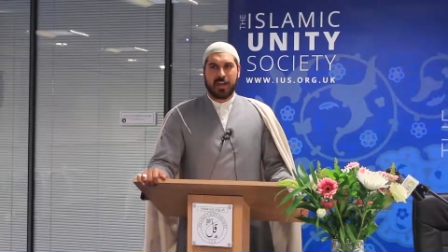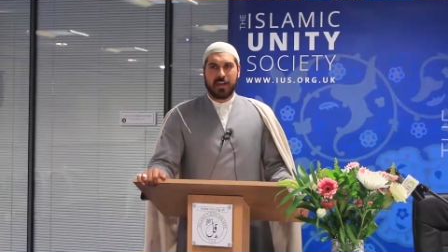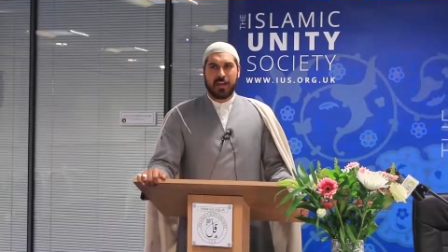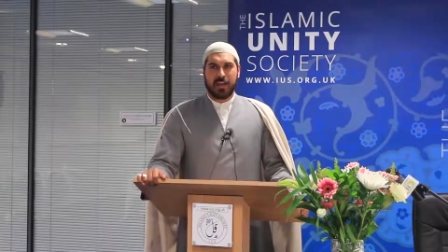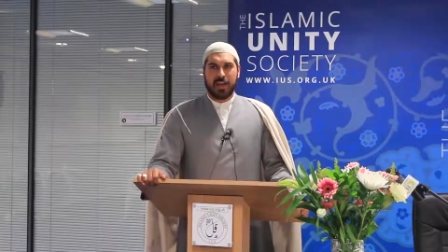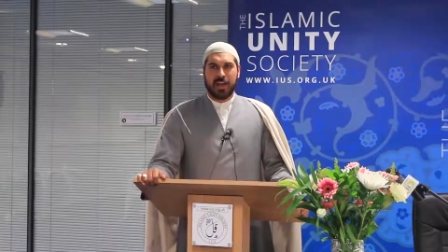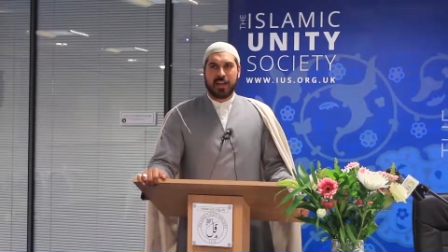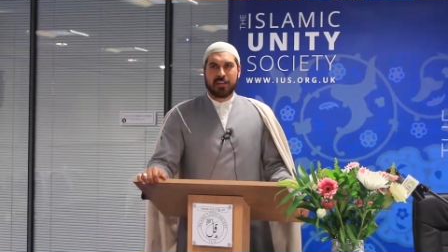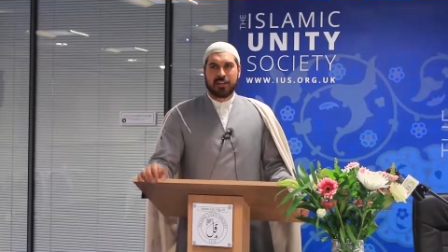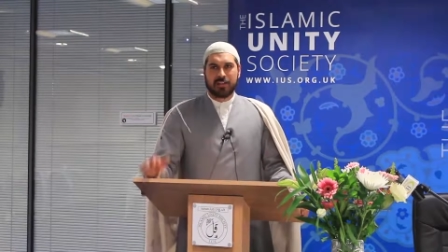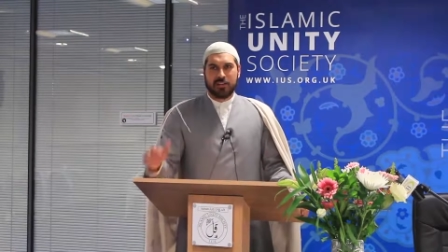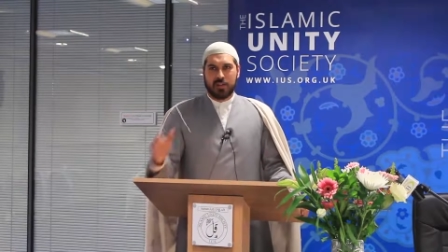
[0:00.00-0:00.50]

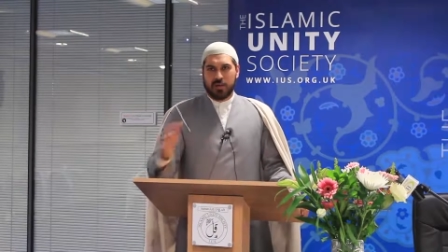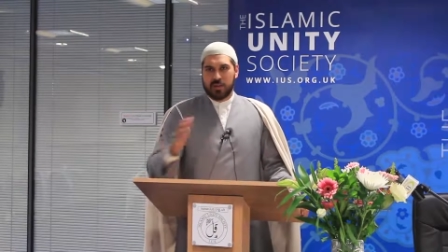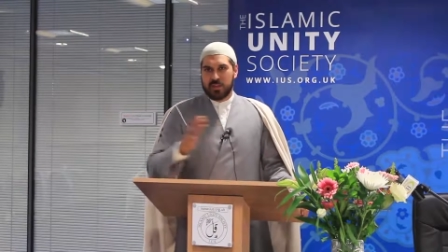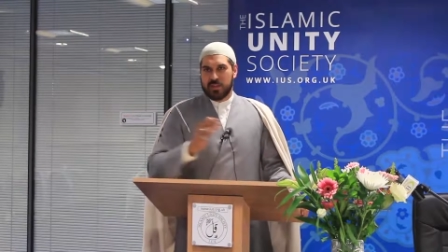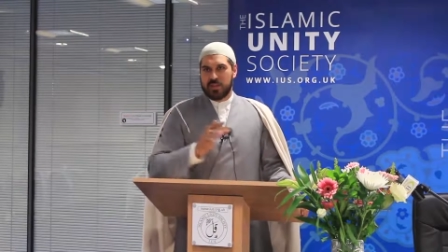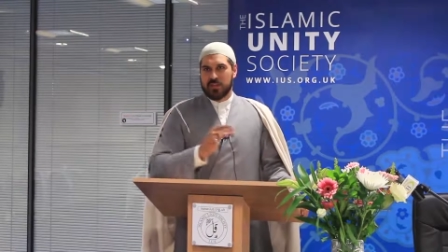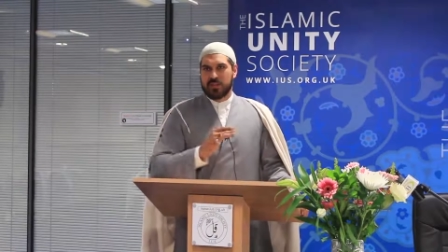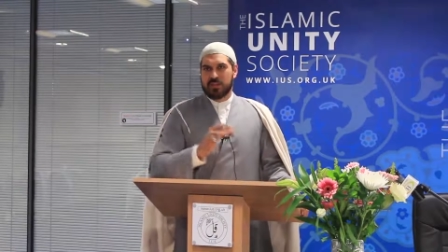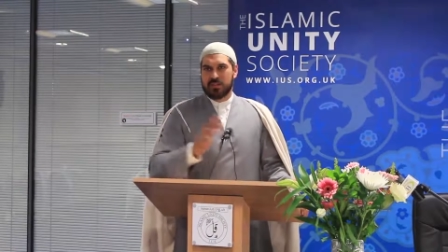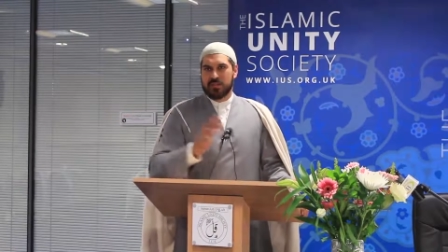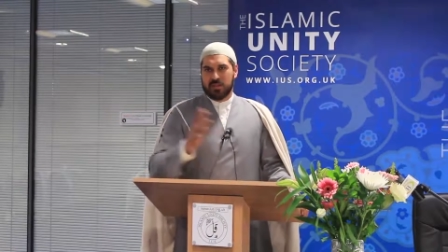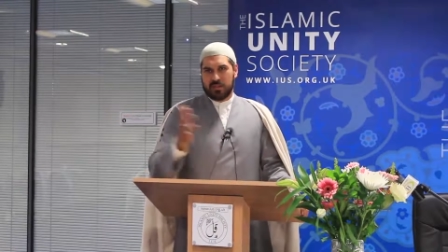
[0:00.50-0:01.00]

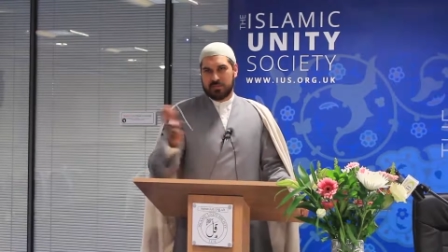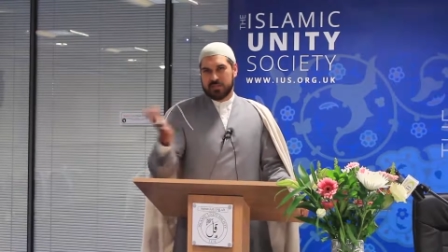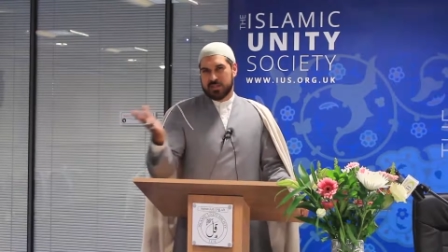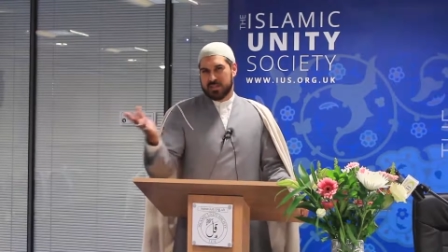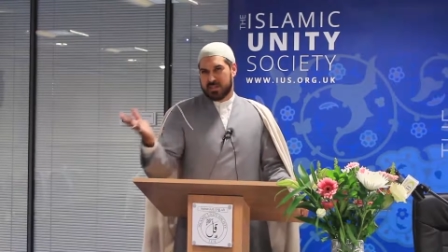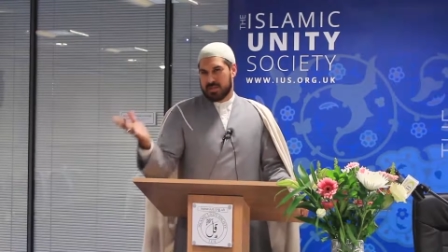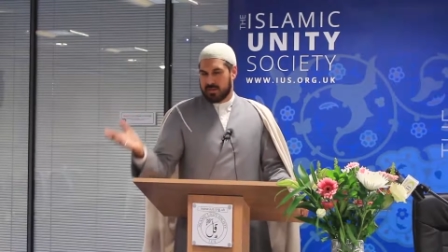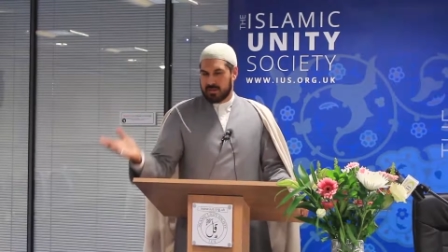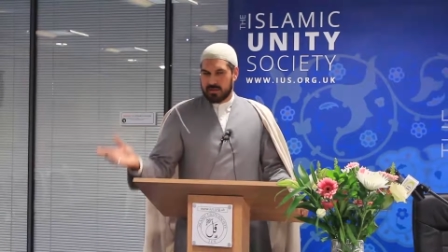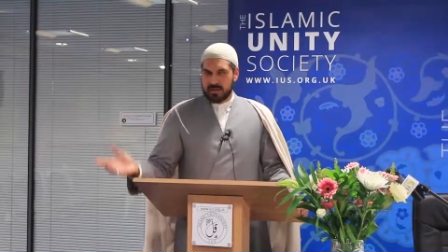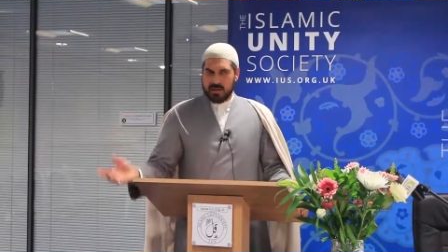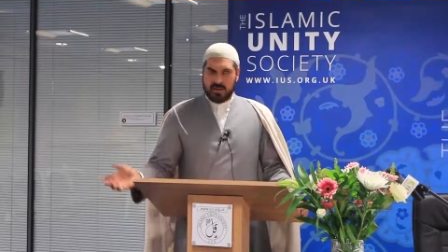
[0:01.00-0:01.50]
And
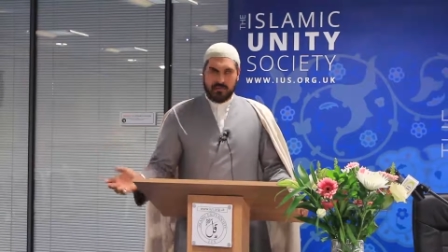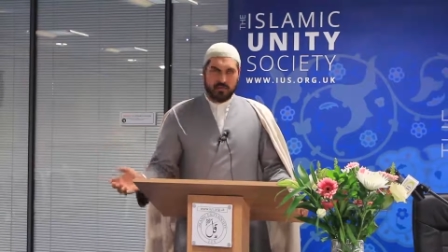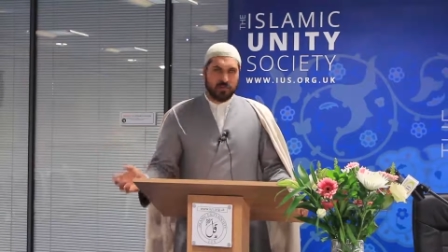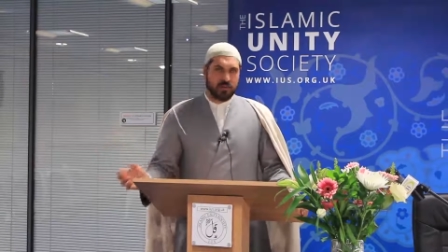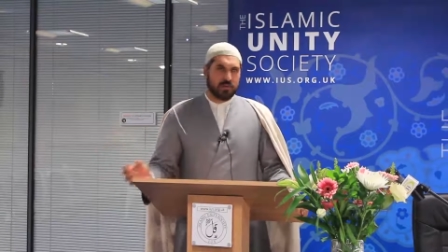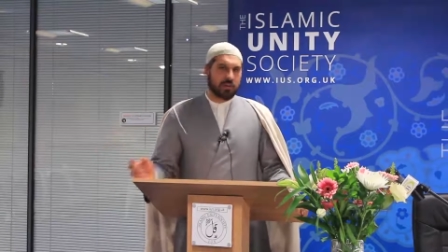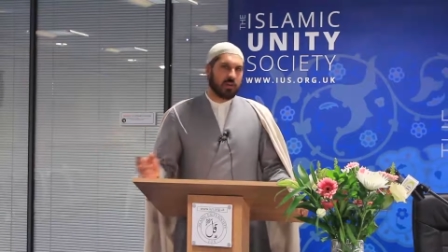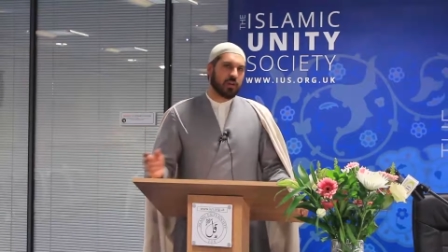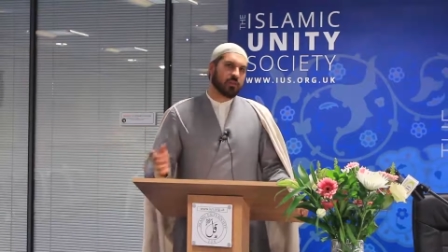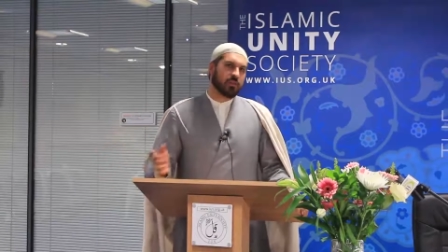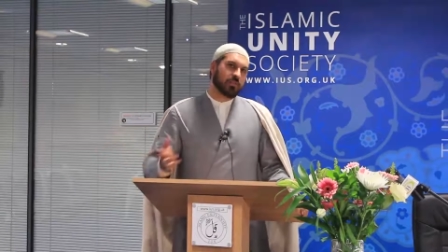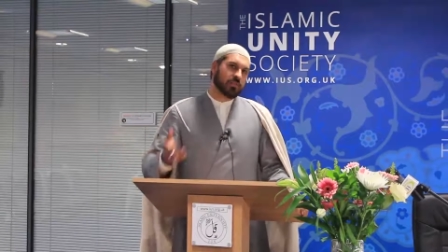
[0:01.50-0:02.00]
obviously
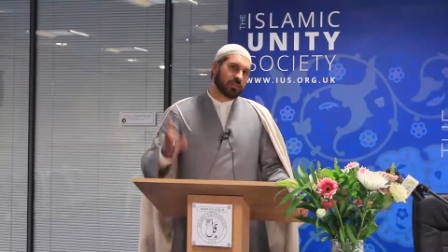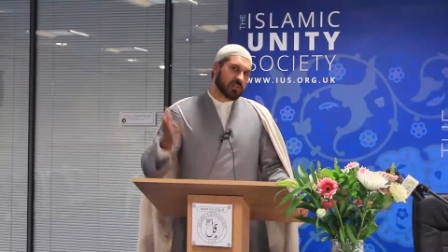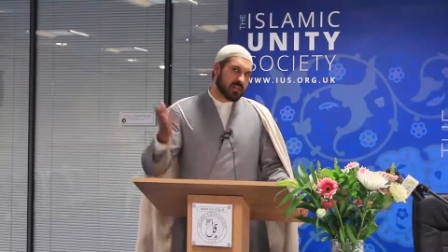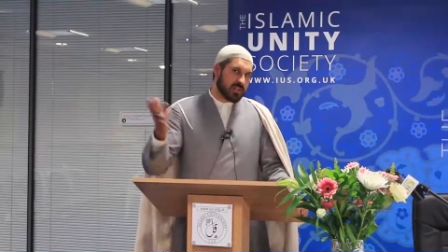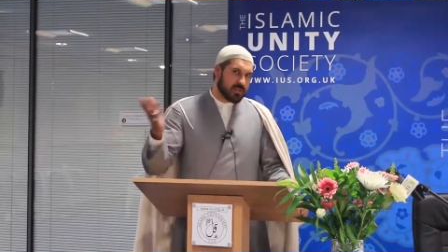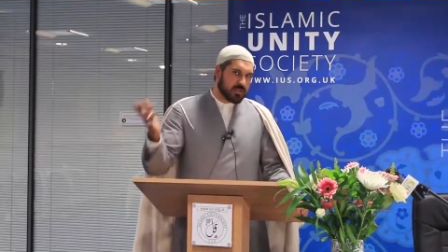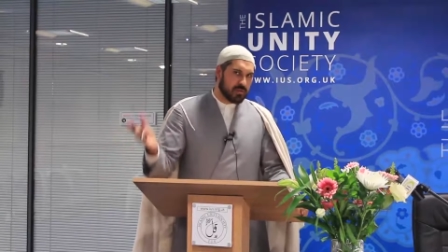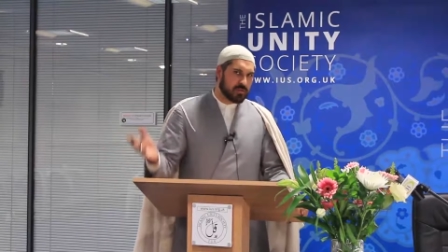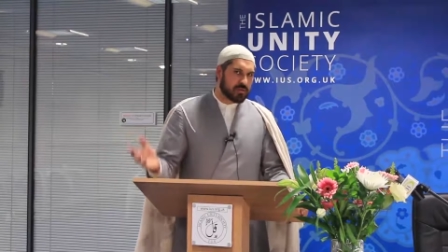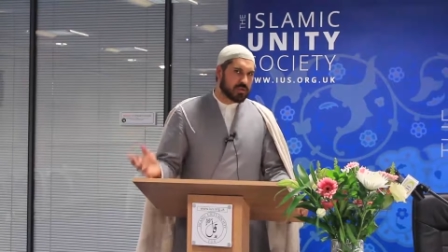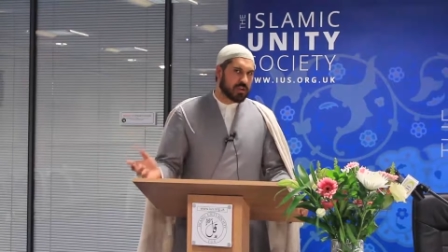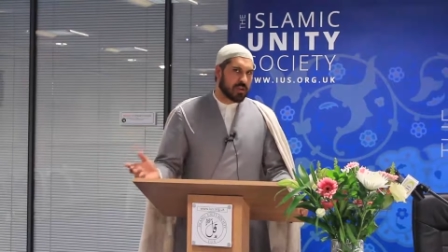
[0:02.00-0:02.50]
everyone knows
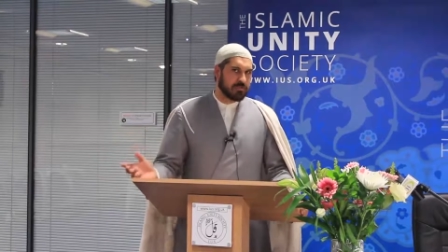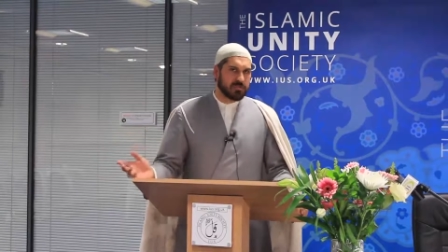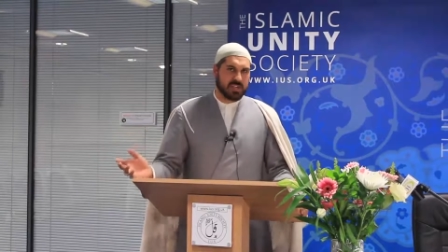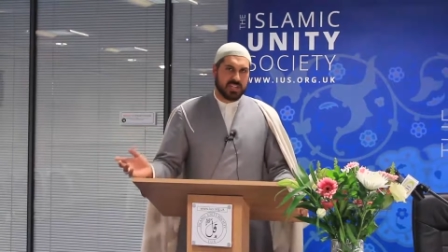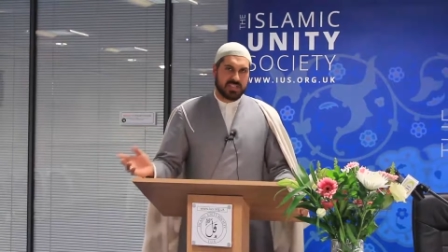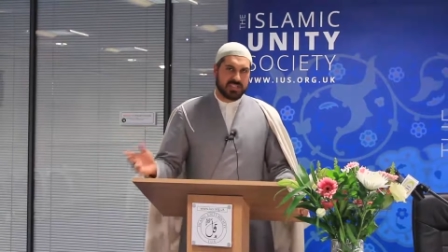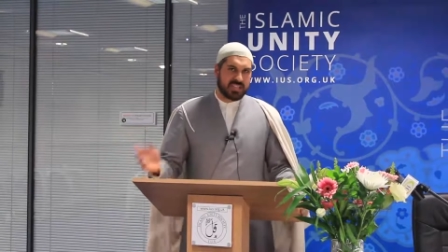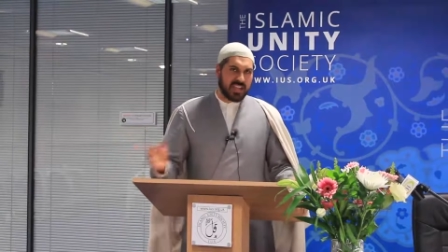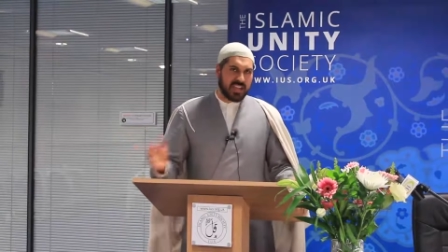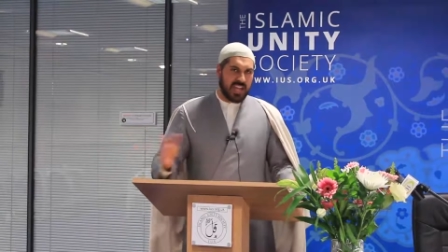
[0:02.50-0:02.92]
there are two subjects